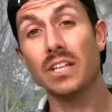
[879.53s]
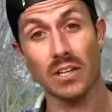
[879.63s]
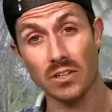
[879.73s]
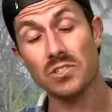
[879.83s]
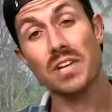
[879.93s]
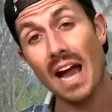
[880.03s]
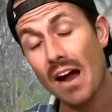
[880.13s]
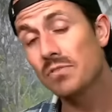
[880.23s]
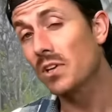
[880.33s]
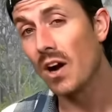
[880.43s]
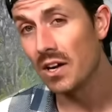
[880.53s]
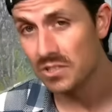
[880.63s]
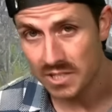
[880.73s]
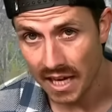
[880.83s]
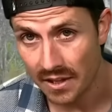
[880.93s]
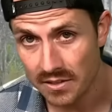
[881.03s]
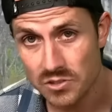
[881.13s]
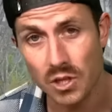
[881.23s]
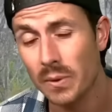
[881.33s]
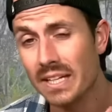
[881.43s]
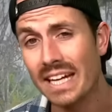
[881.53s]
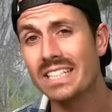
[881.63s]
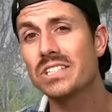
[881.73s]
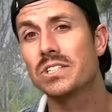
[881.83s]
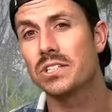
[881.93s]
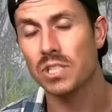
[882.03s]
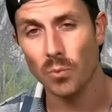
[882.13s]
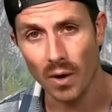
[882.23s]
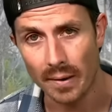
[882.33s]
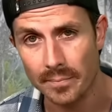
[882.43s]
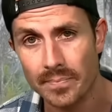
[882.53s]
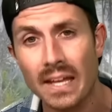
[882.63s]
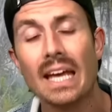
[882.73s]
years after An's death, so in 1961,